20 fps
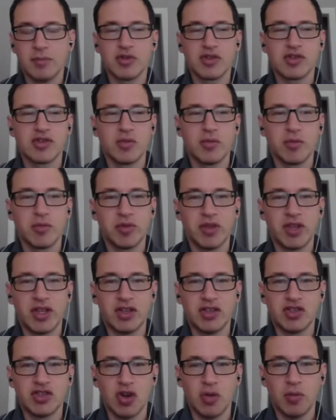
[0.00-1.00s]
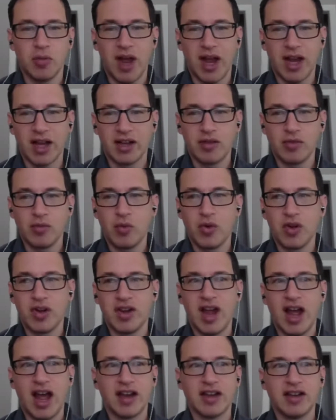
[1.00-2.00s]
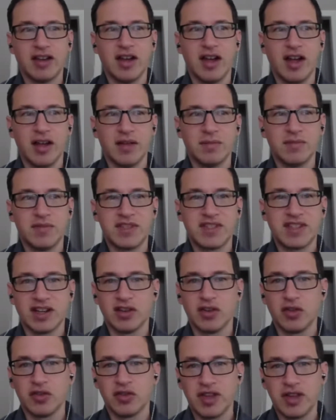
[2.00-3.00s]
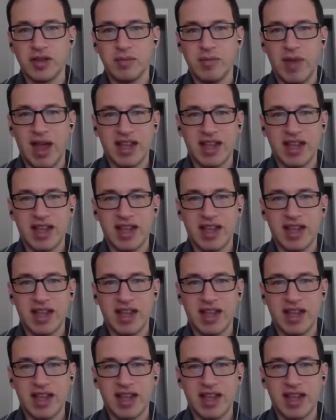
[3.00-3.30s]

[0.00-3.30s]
And presumably Joe Biden would not signal the